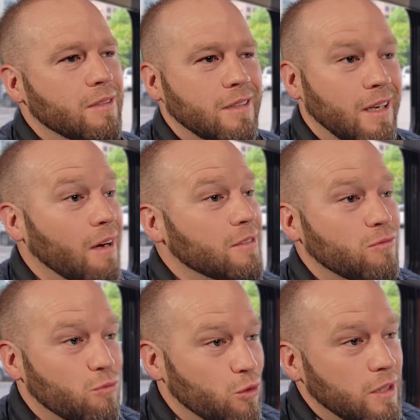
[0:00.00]
that I was
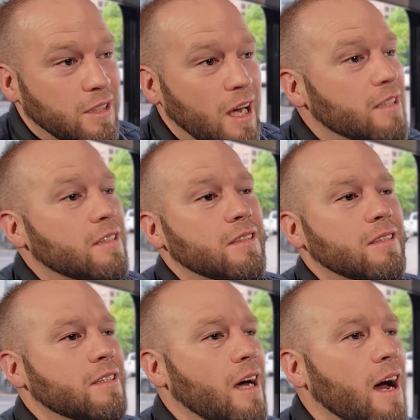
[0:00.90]
really destined
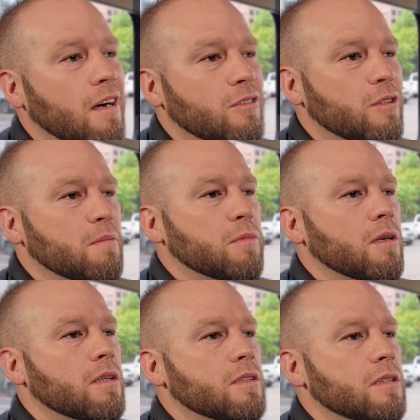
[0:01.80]
to die under a
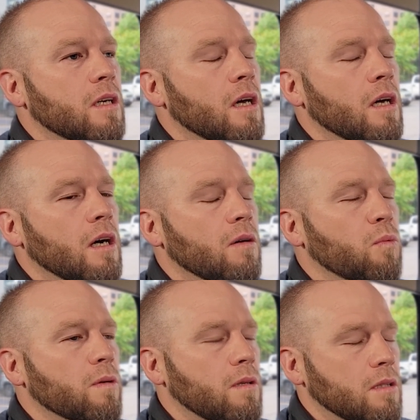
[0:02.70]
bridge, a
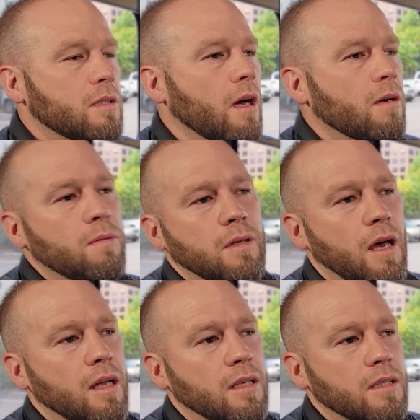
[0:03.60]
worthless heroin
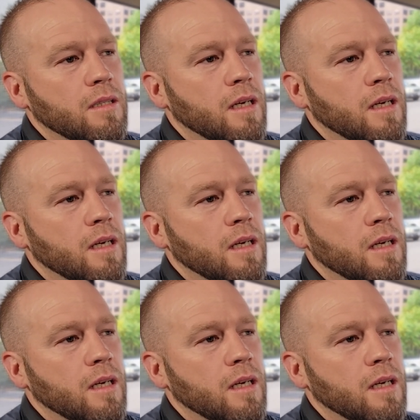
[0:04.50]
addict.